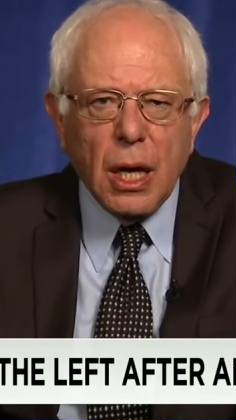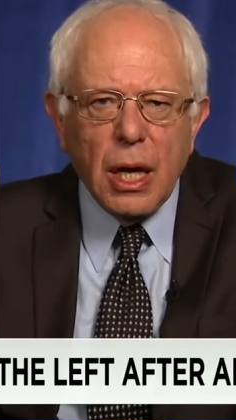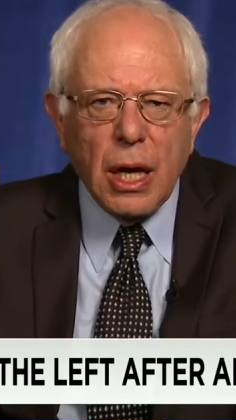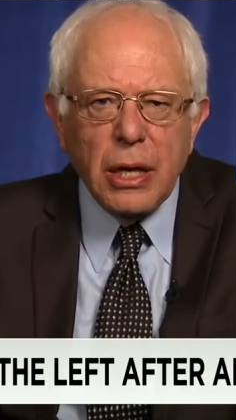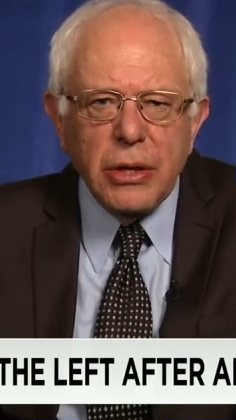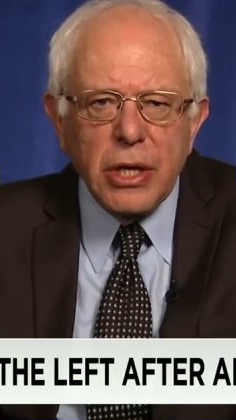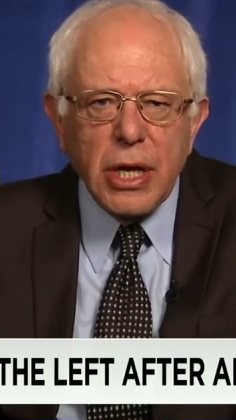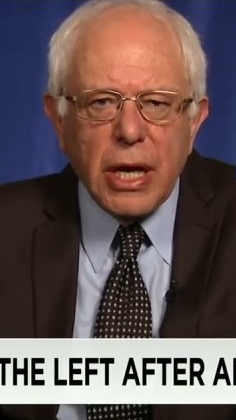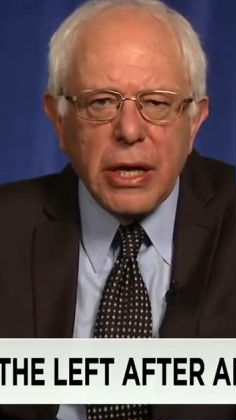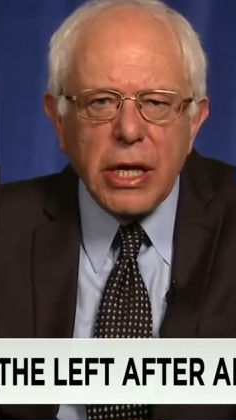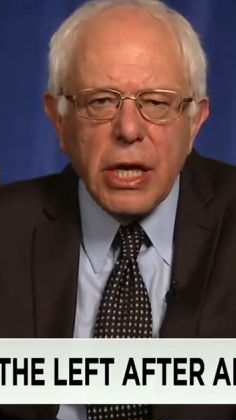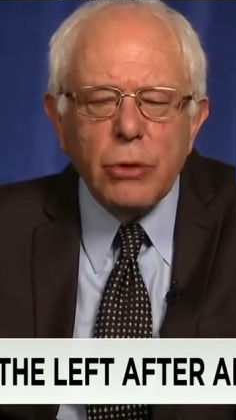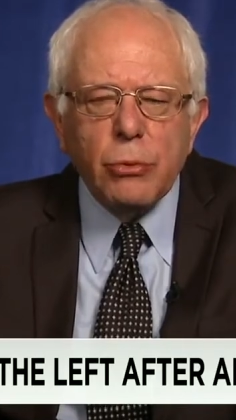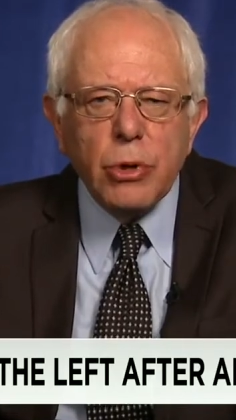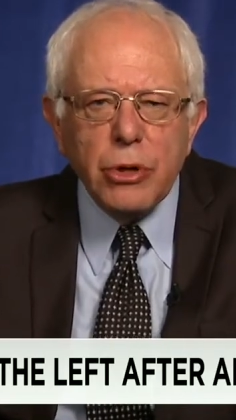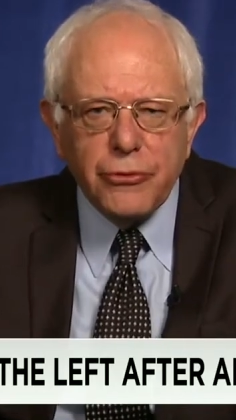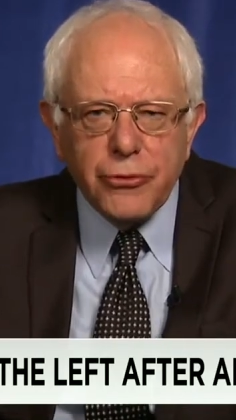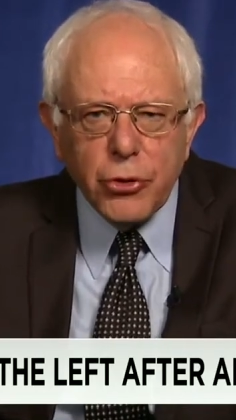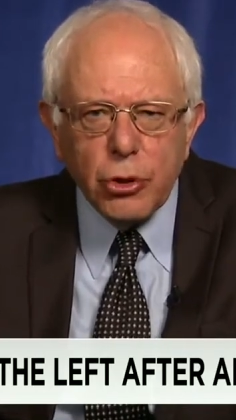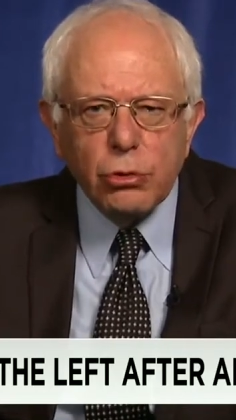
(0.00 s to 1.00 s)
and yet he
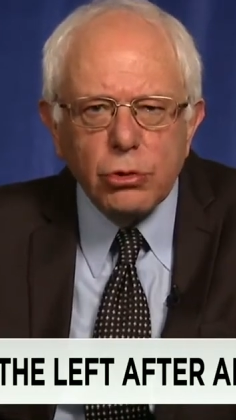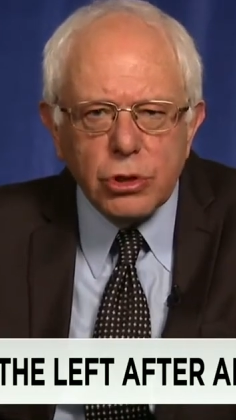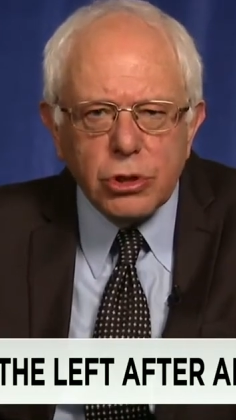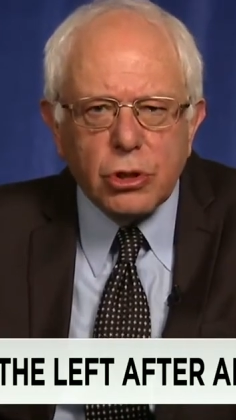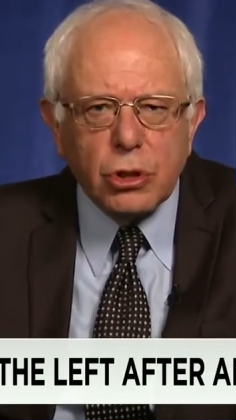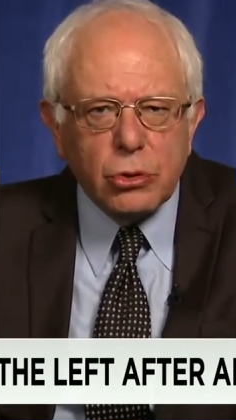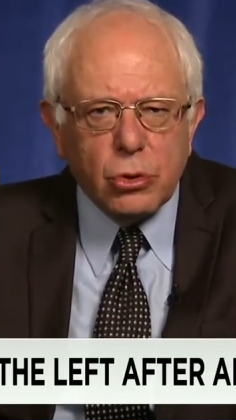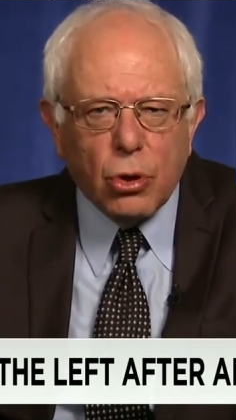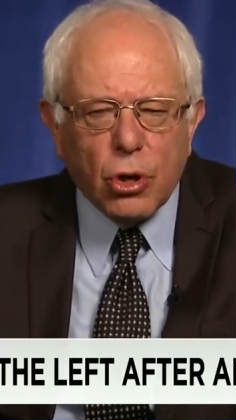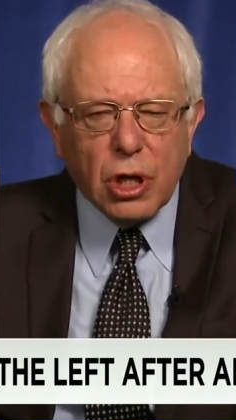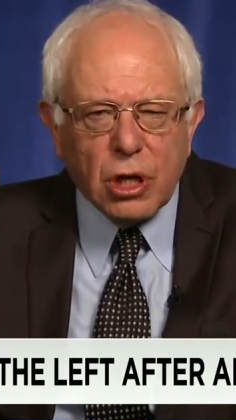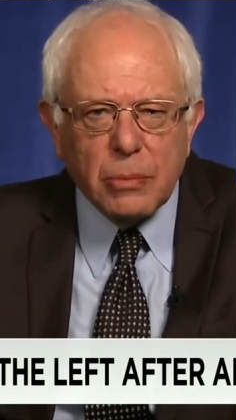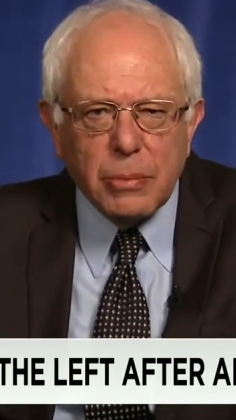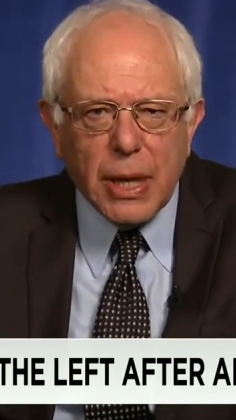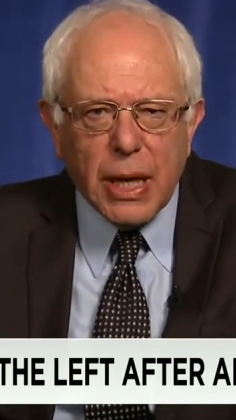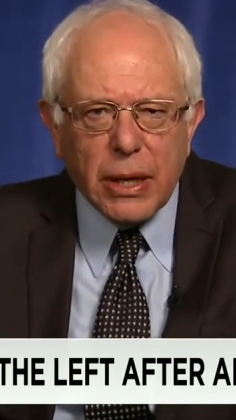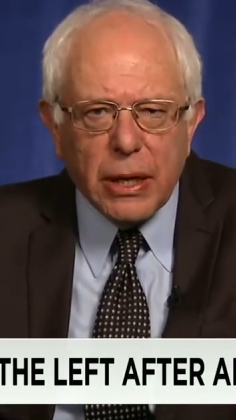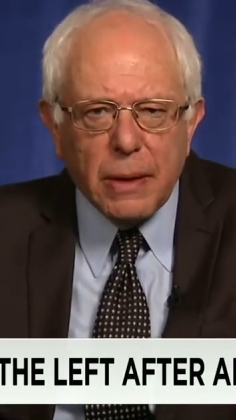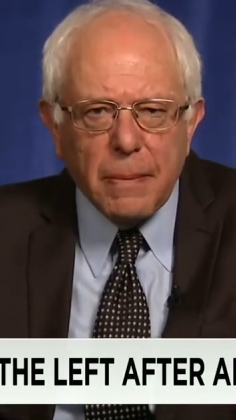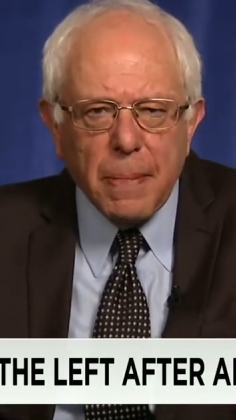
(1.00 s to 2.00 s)
refused to talk
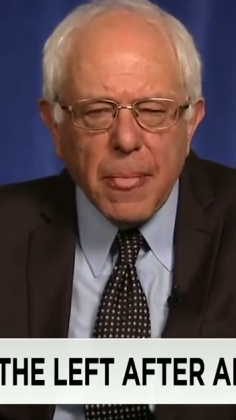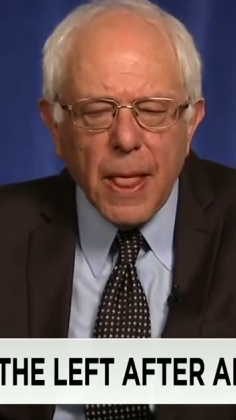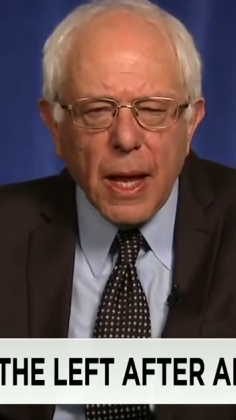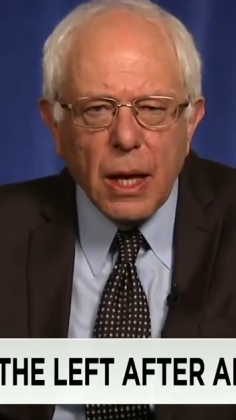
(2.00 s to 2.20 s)
about it